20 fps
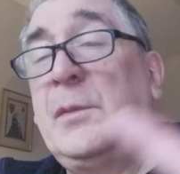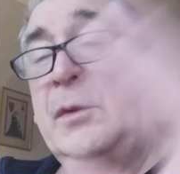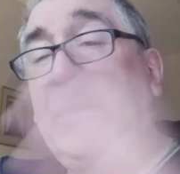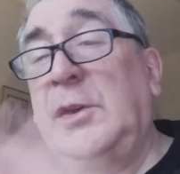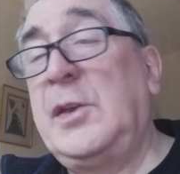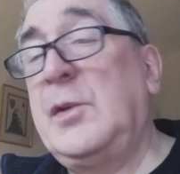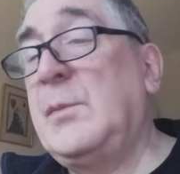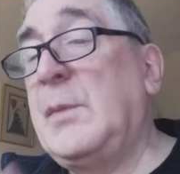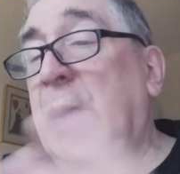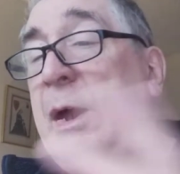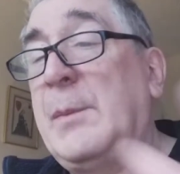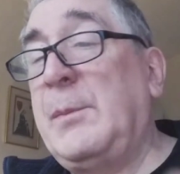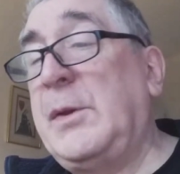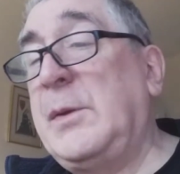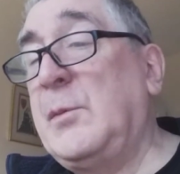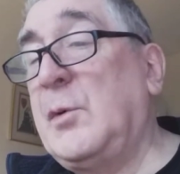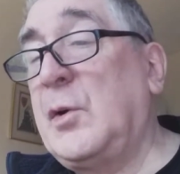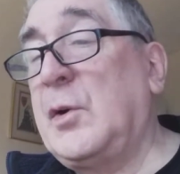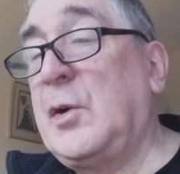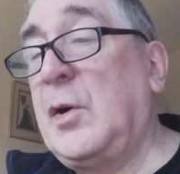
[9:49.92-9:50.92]
You might
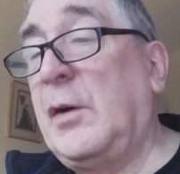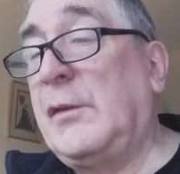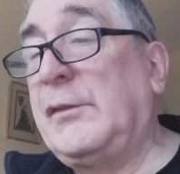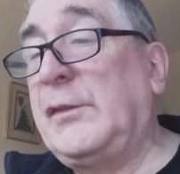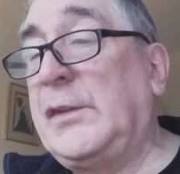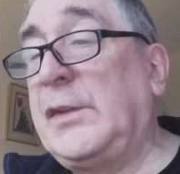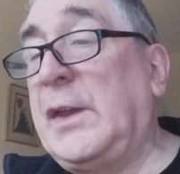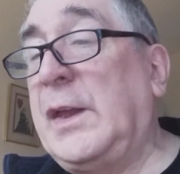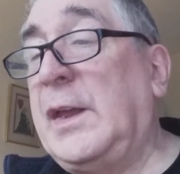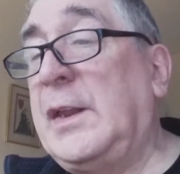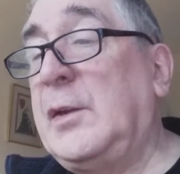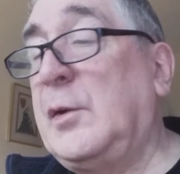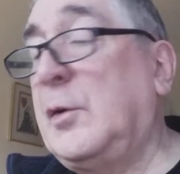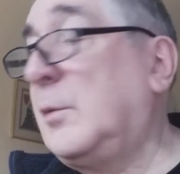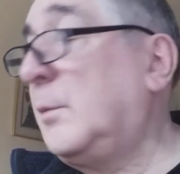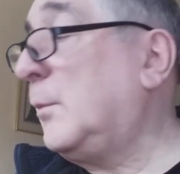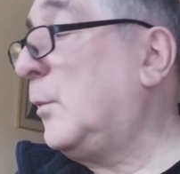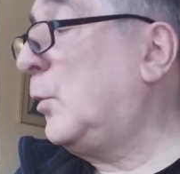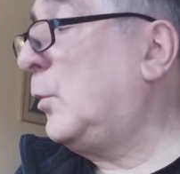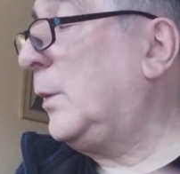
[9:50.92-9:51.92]
be more confident
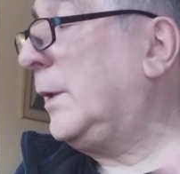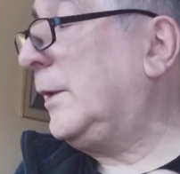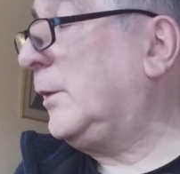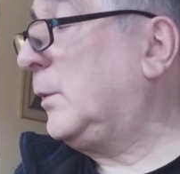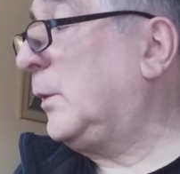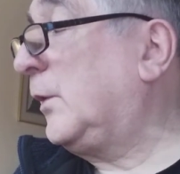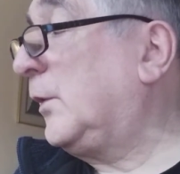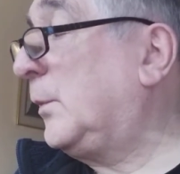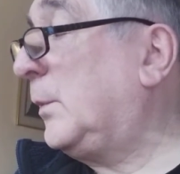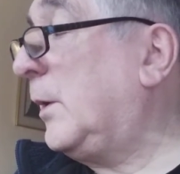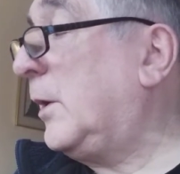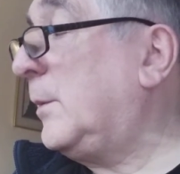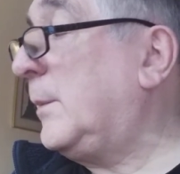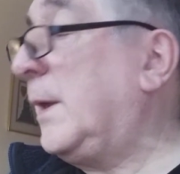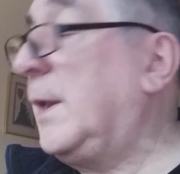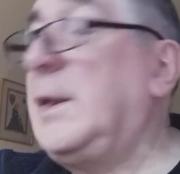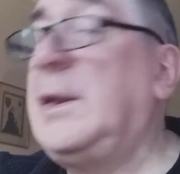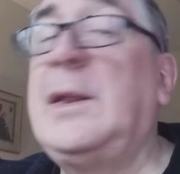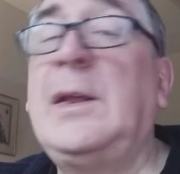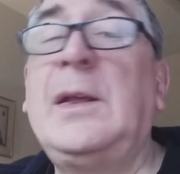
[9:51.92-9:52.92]
or more willing to
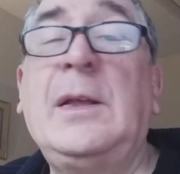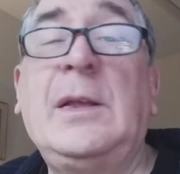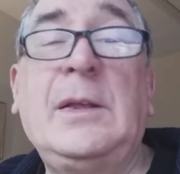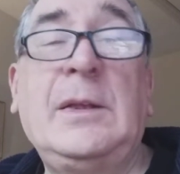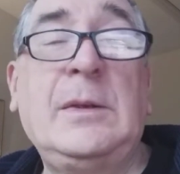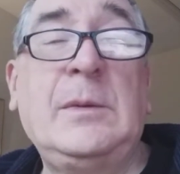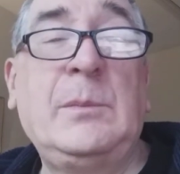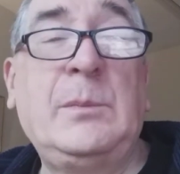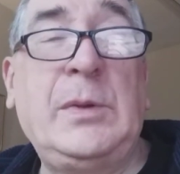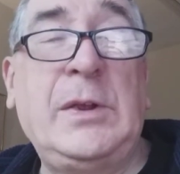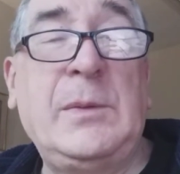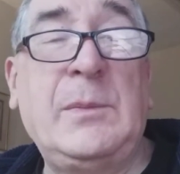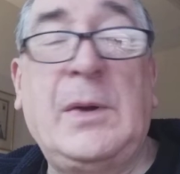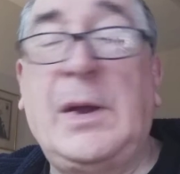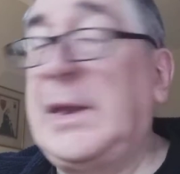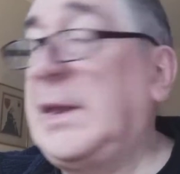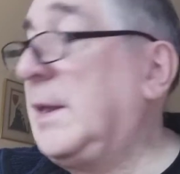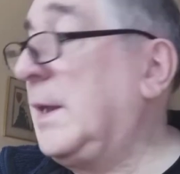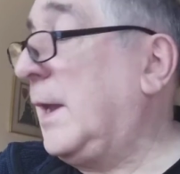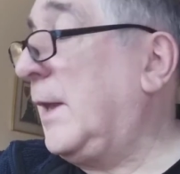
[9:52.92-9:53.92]
experiment. Be
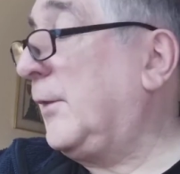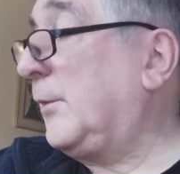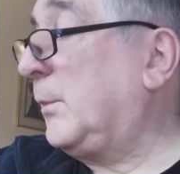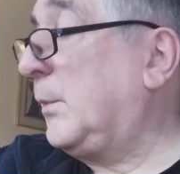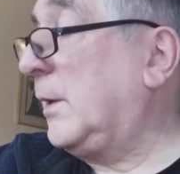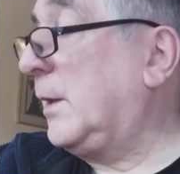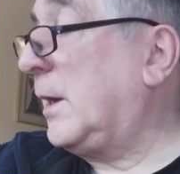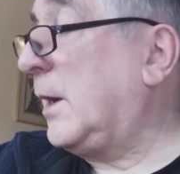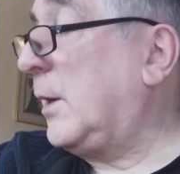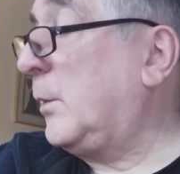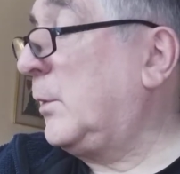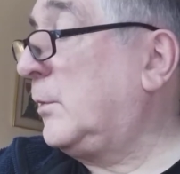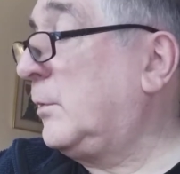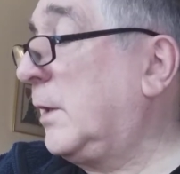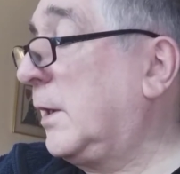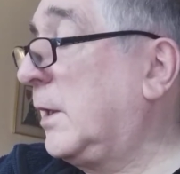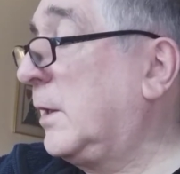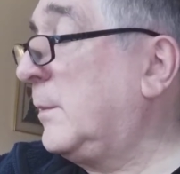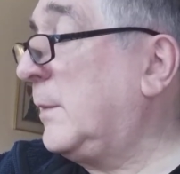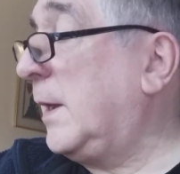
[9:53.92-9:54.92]
my guest, but I would
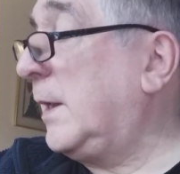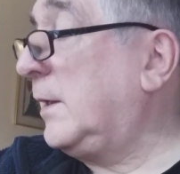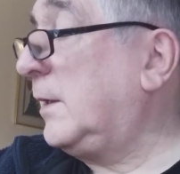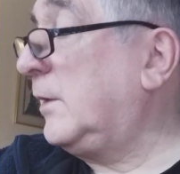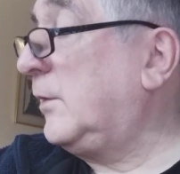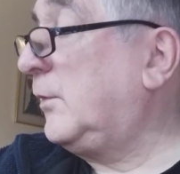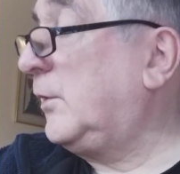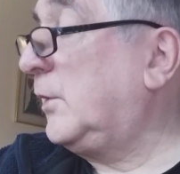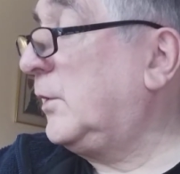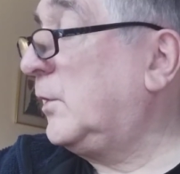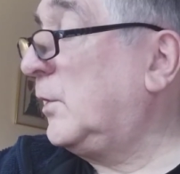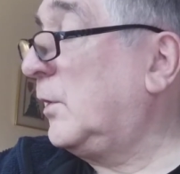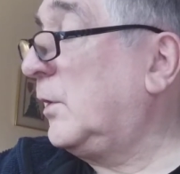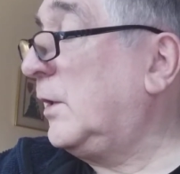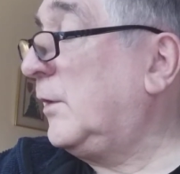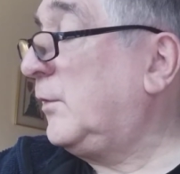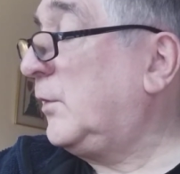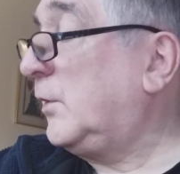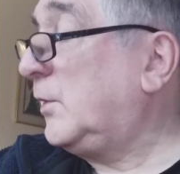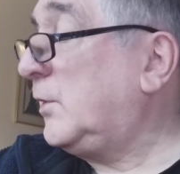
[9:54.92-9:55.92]
recommend, if
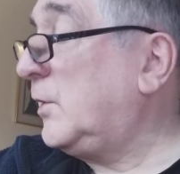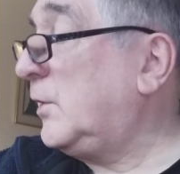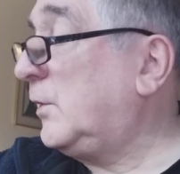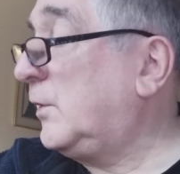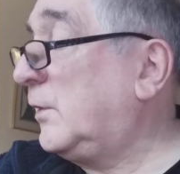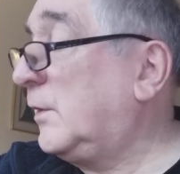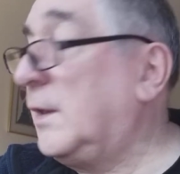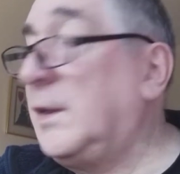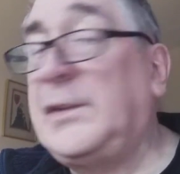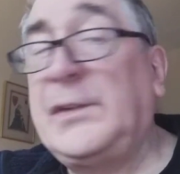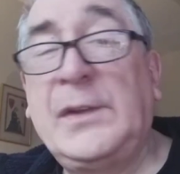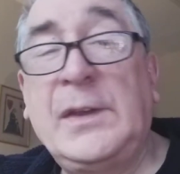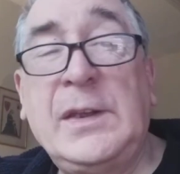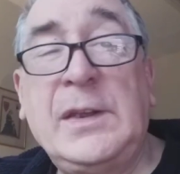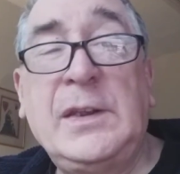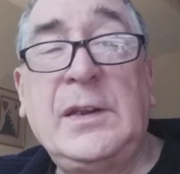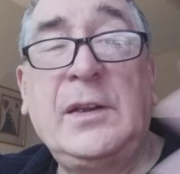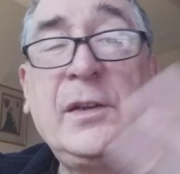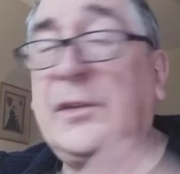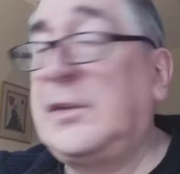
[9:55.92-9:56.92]
you're new to this,
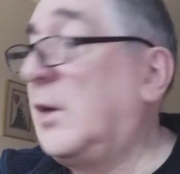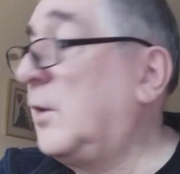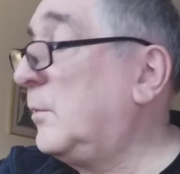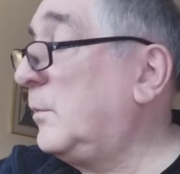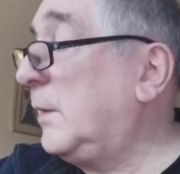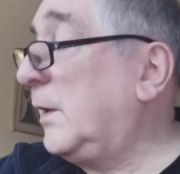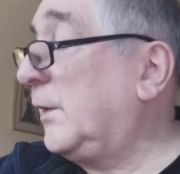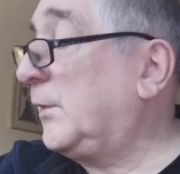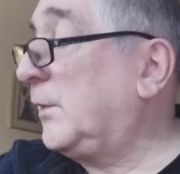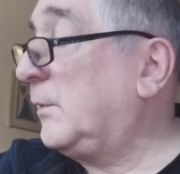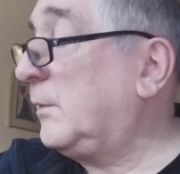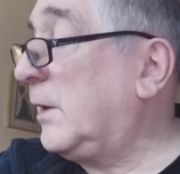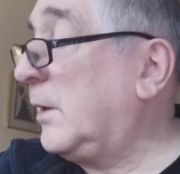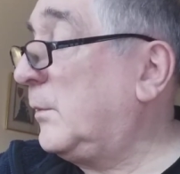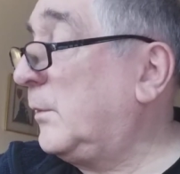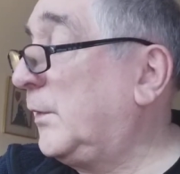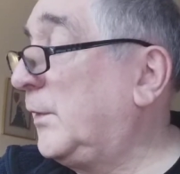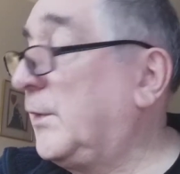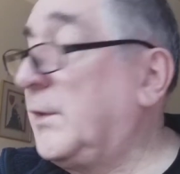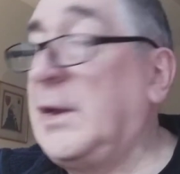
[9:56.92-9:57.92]
don't mess
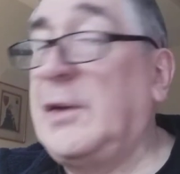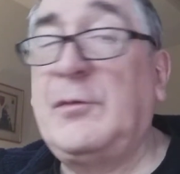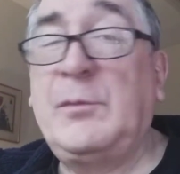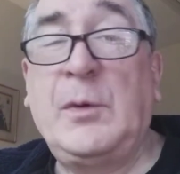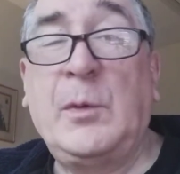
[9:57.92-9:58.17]
around with stuff.